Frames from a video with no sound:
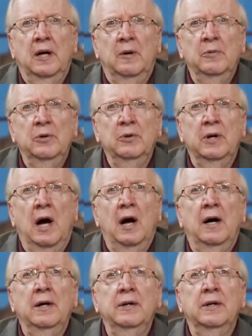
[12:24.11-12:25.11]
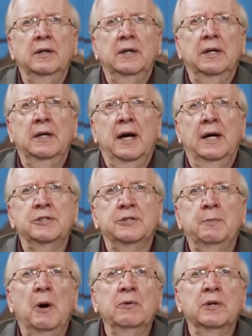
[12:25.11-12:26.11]
who God had
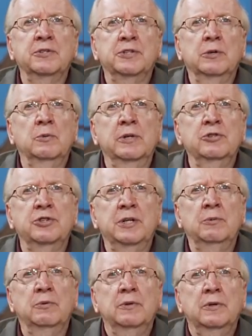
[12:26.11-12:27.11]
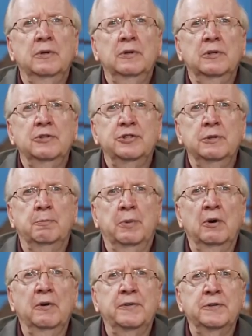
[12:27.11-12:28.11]
spoken to when she
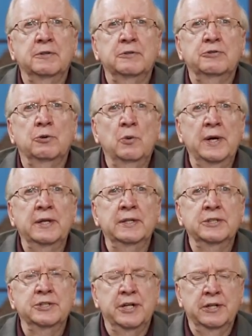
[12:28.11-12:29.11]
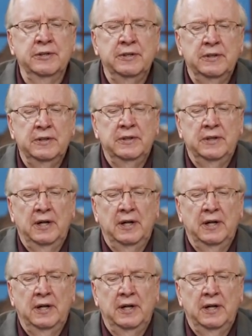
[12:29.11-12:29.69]
birthed twins in